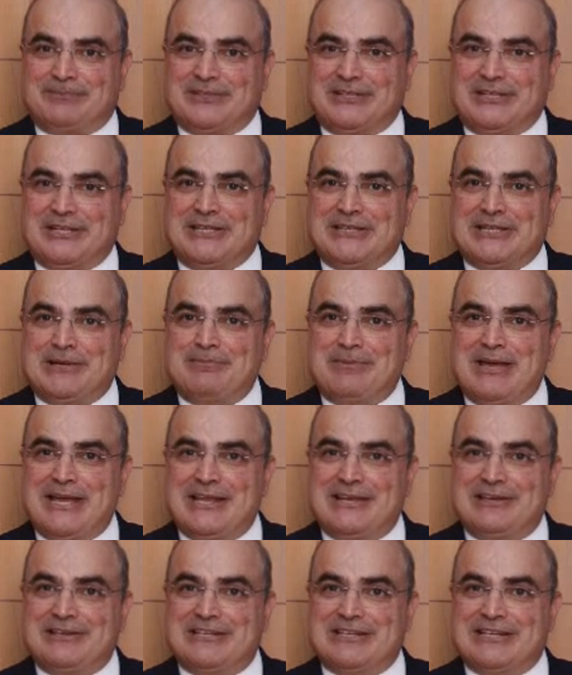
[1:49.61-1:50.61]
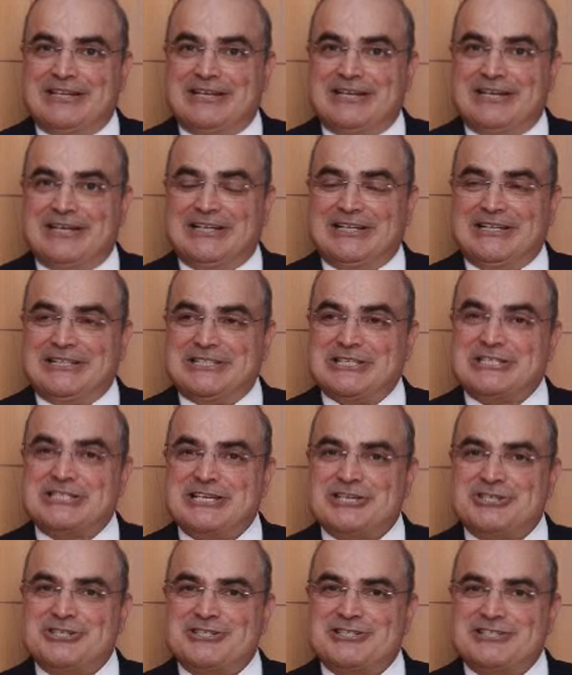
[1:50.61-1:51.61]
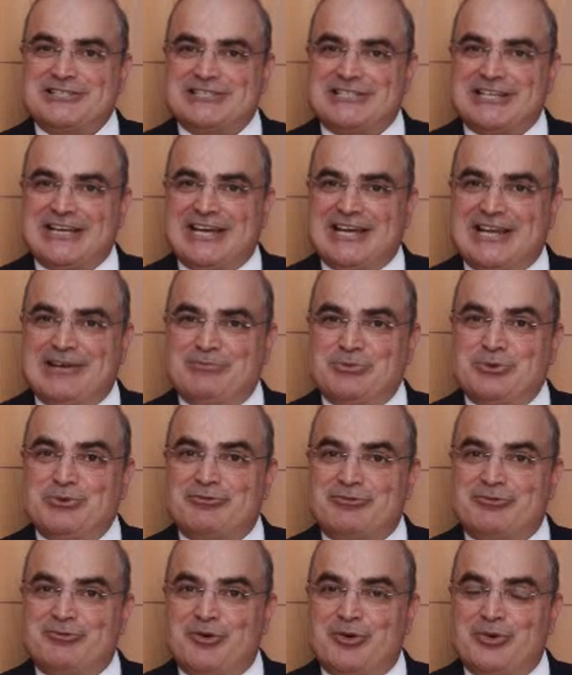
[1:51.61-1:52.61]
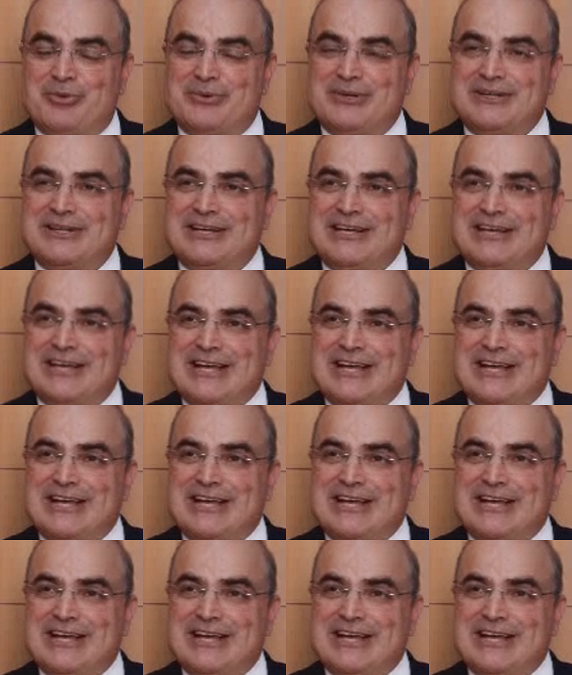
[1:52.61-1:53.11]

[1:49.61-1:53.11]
Yeah, they made decisions and moved forward.